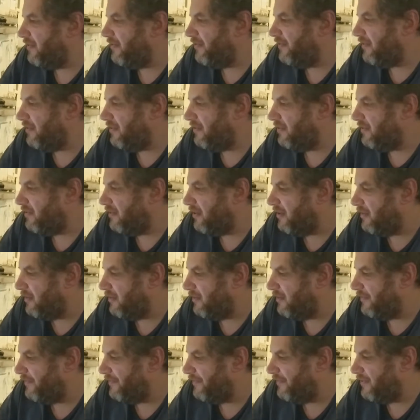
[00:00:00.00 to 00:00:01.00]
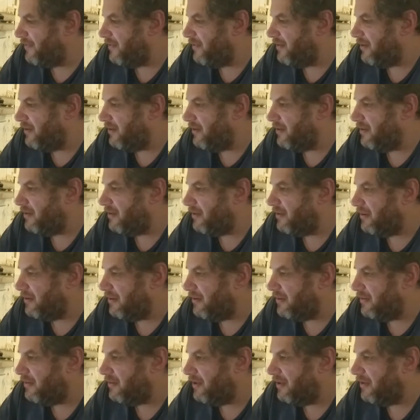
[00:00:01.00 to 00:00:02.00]
so I'll go off and
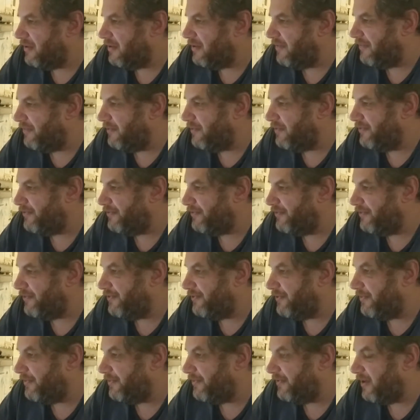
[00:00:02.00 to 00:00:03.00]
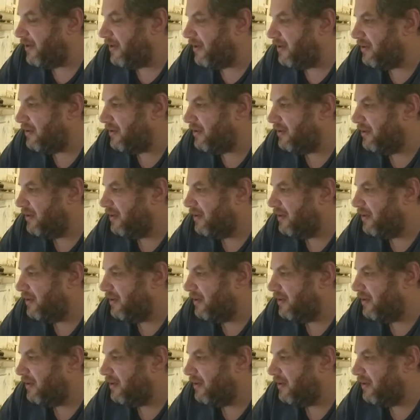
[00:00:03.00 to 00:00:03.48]
I'll get the full system scan